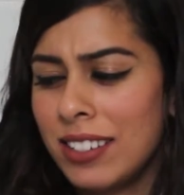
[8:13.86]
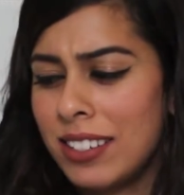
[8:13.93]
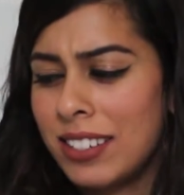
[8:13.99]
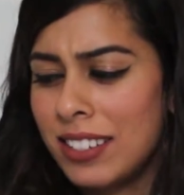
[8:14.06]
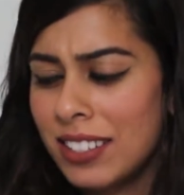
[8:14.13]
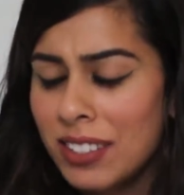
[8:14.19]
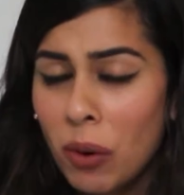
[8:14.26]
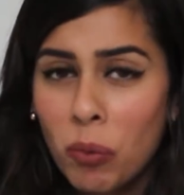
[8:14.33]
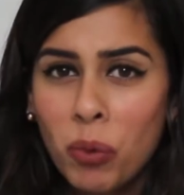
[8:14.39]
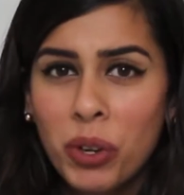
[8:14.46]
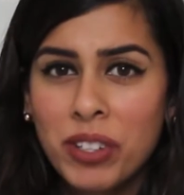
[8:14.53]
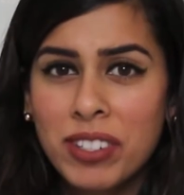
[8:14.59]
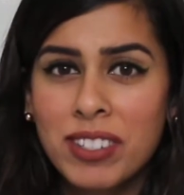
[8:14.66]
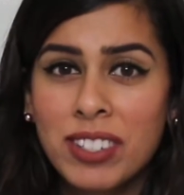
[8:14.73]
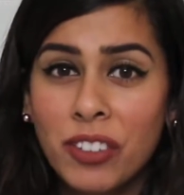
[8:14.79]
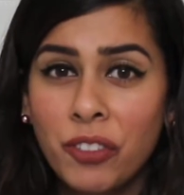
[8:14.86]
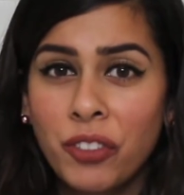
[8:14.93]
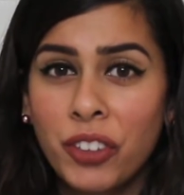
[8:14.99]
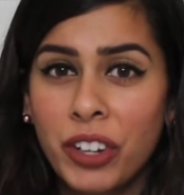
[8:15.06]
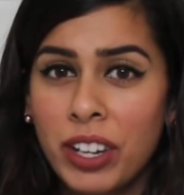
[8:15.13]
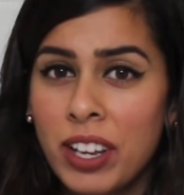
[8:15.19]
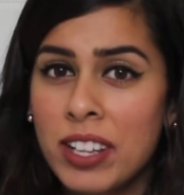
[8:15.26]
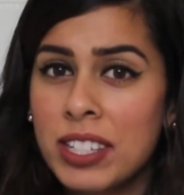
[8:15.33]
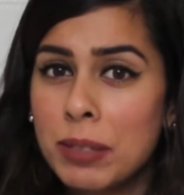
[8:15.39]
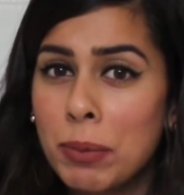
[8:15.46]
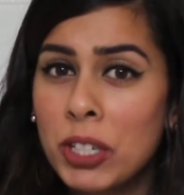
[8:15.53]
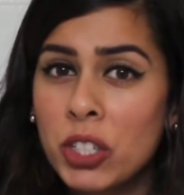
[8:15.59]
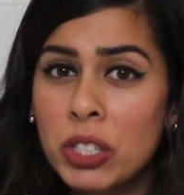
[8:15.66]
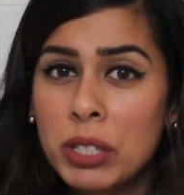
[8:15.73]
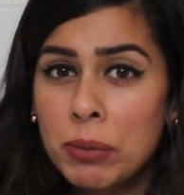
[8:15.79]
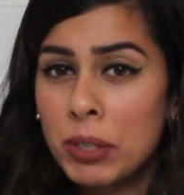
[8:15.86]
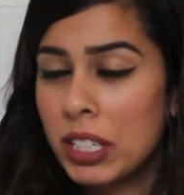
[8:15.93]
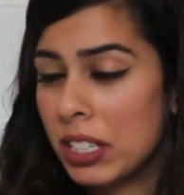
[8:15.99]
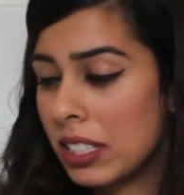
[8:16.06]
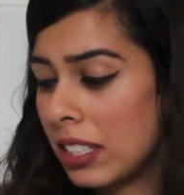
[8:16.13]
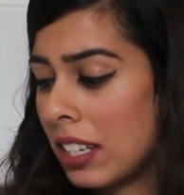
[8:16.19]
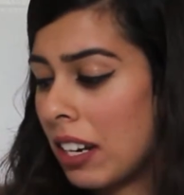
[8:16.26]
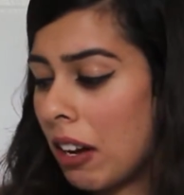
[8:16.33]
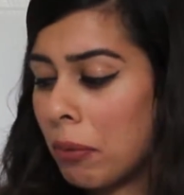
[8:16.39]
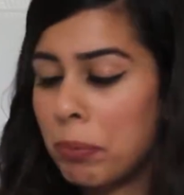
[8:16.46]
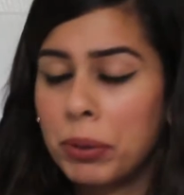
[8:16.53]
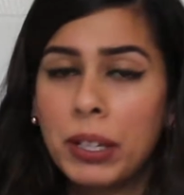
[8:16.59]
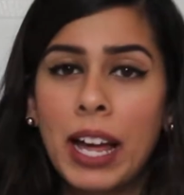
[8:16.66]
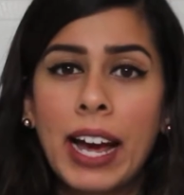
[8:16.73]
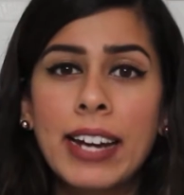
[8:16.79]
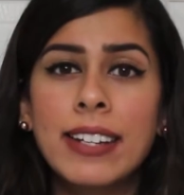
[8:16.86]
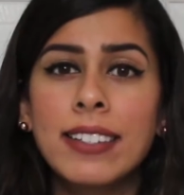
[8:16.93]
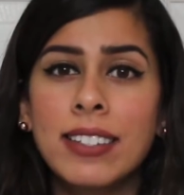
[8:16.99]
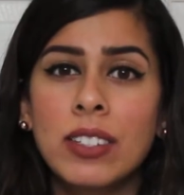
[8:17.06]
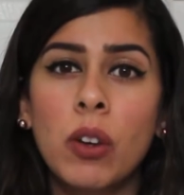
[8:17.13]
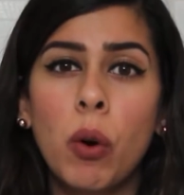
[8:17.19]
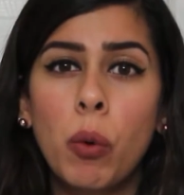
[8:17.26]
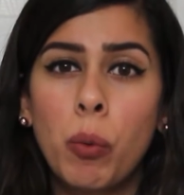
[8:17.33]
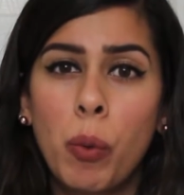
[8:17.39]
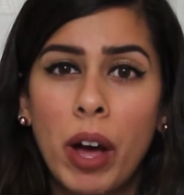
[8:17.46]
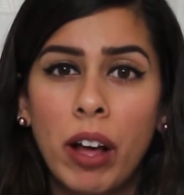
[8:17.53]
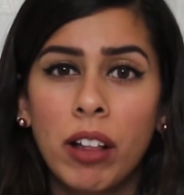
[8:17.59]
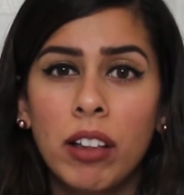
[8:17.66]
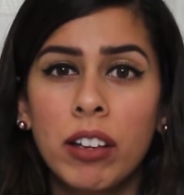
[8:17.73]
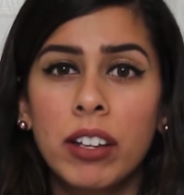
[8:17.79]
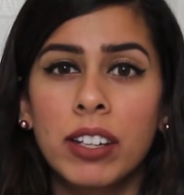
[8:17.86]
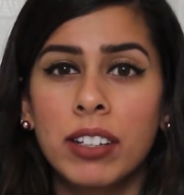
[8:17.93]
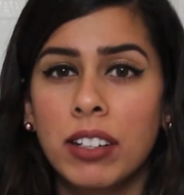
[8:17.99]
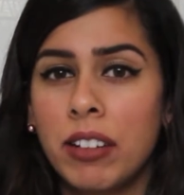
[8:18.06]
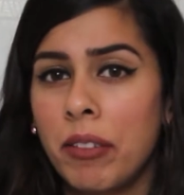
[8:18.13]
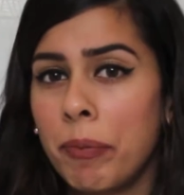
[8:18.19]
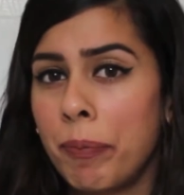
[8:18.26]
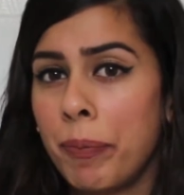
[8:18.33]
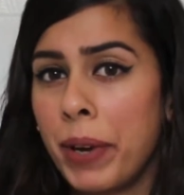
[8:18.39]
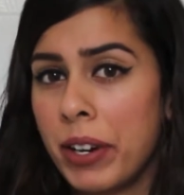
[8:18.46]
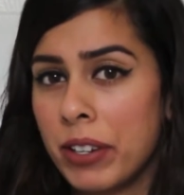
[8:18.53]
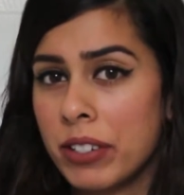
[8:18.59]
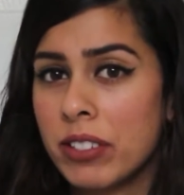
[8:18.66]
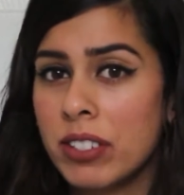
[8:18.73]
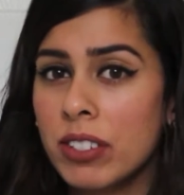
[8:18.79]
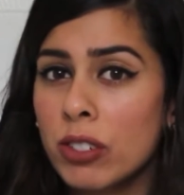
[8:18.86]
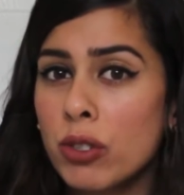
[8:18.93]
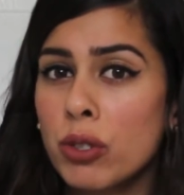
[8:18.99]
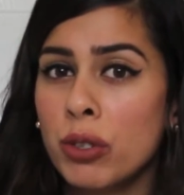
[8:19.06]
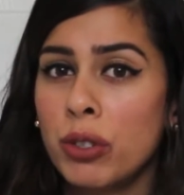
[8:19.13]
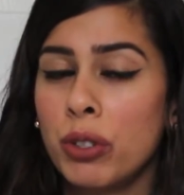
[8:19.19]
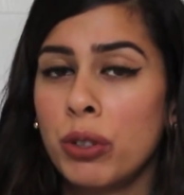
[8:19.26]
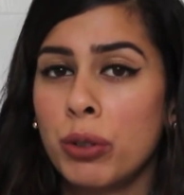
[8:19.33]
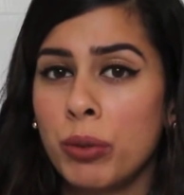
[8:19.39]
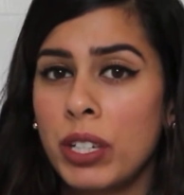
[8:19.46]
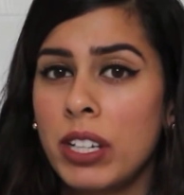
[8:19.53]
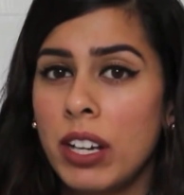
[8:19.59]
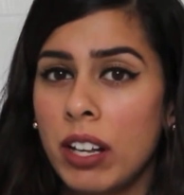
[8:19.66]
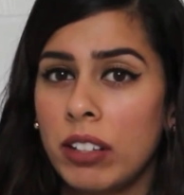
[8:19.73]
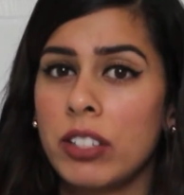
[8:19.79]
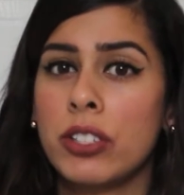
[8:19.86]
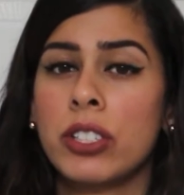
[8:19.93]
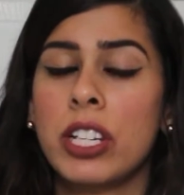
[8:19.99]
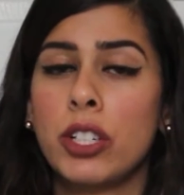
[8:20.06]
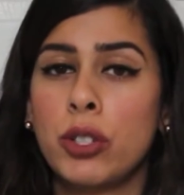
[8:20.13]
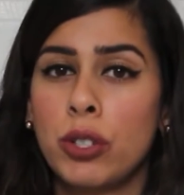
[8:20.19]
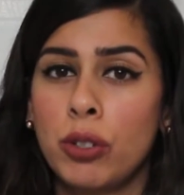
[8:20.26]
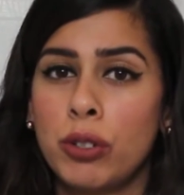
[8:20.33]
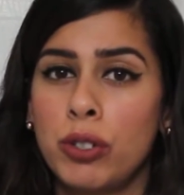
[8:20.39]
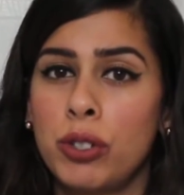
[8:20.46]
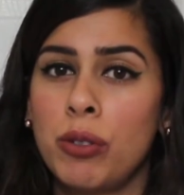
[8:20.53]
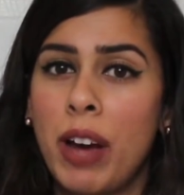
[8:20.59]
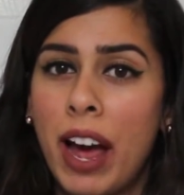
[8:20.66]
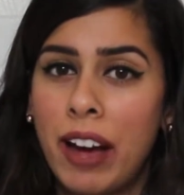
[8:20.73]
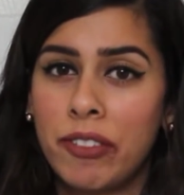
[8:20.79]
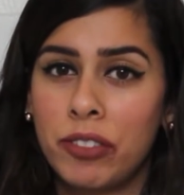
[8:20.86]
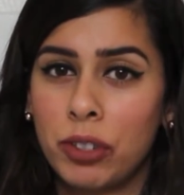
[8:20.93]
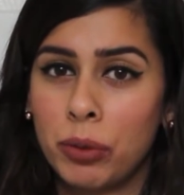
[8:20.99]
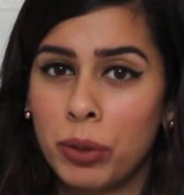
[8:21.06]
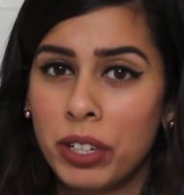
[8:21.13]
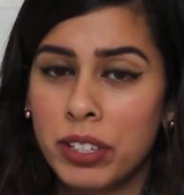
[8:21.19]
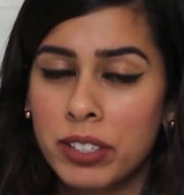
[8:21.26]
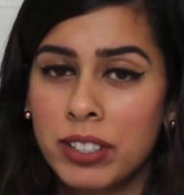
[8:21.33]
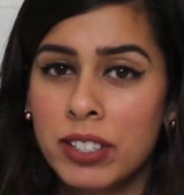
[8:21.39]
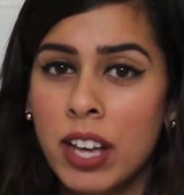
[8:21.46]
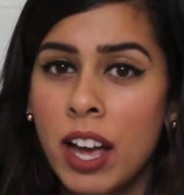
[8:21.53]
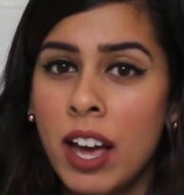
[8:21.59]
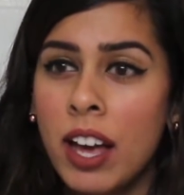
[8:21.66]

somewhat different, especially because it applied so well in comparison to the 3 colors I showed you afterwards.